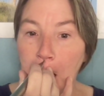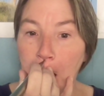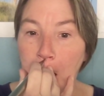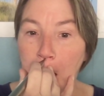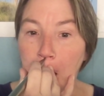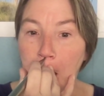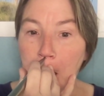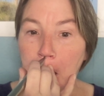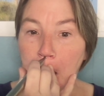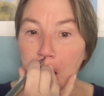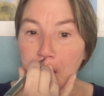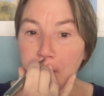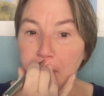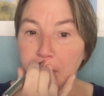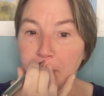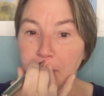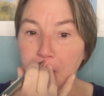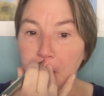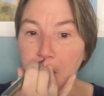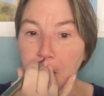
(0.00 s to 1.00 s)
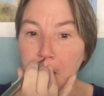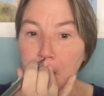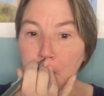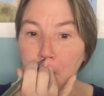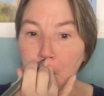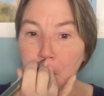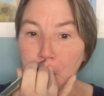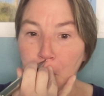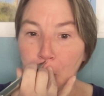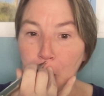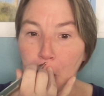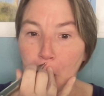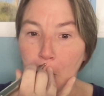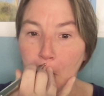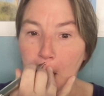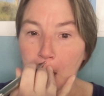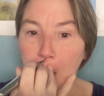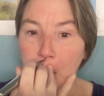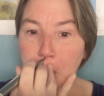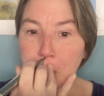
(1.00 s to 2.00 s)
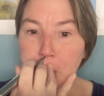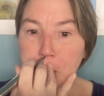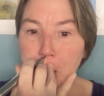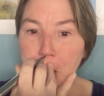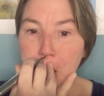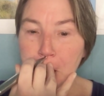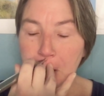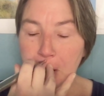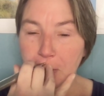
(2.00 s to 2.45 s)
anytime you're feeling really low energy.